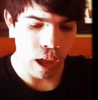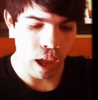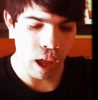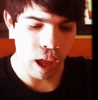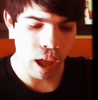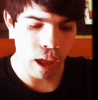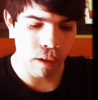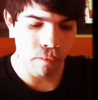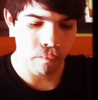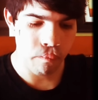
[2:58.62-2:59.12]

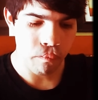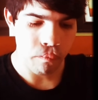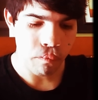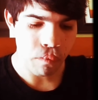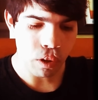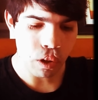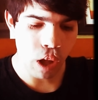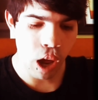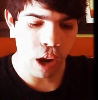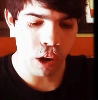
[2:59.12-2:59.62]
in
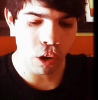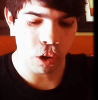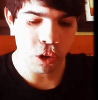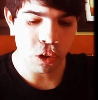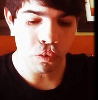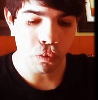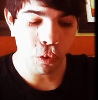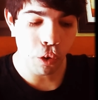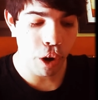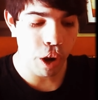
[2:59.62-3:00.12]

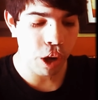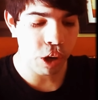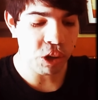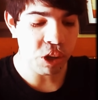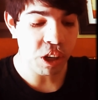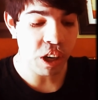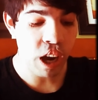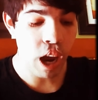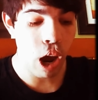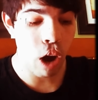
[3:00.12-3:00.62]
Palos
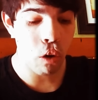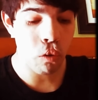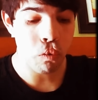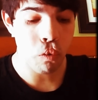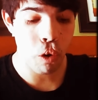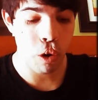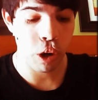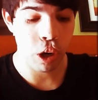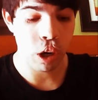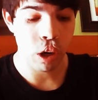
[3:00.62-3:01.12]
Verdes,
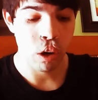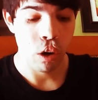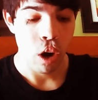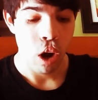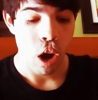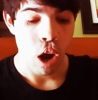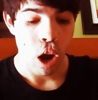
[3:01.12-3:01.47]
California.